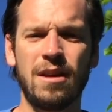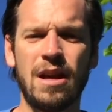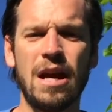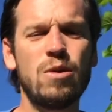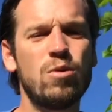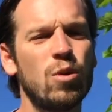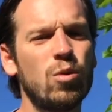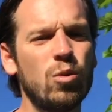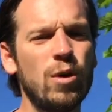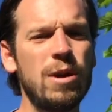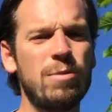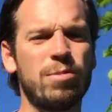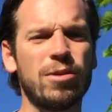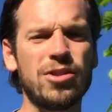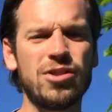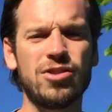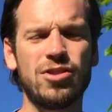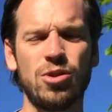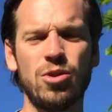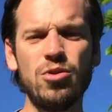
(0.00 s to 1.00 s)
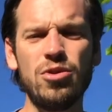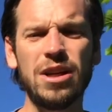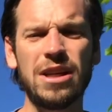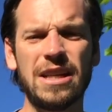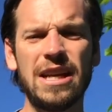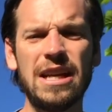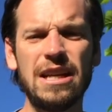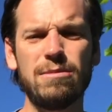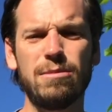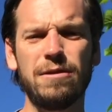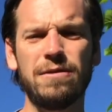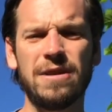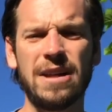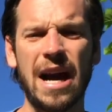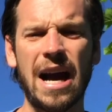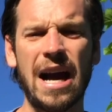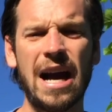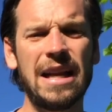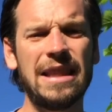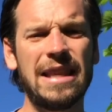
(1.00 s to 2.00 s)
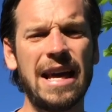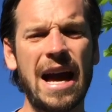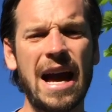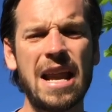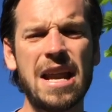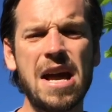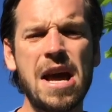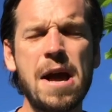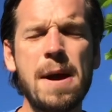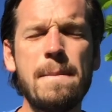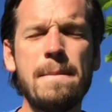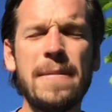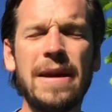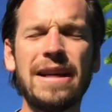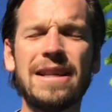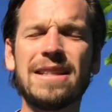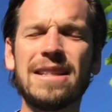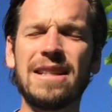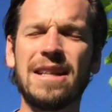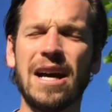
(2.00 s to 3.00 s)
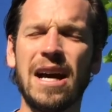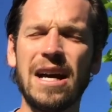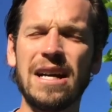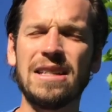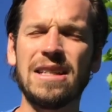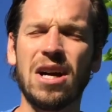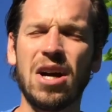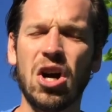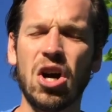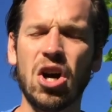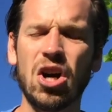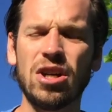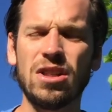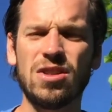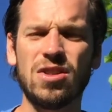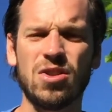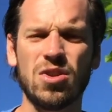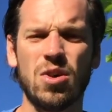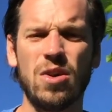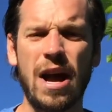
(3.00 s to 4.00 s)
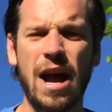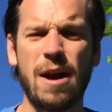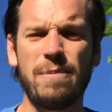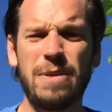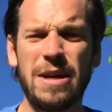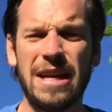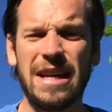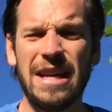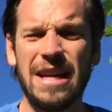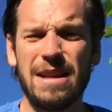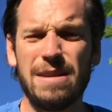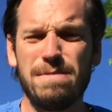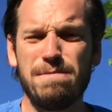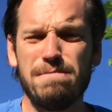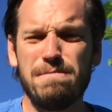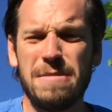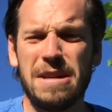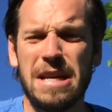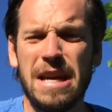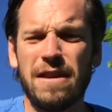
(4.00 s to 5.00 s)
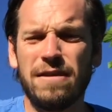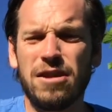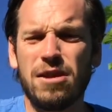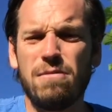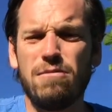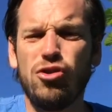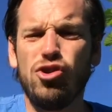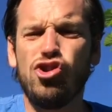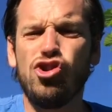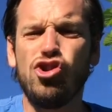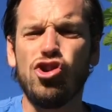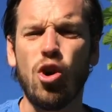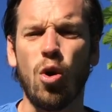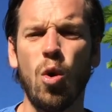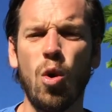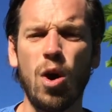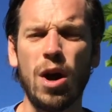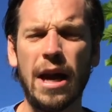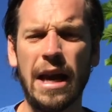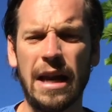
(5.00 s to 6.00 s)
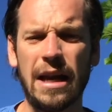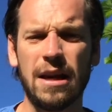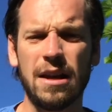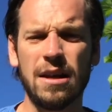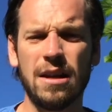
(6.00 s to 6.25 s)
And when we pursue the kingdom of God, that makes God's heart so happy, and it gives him joy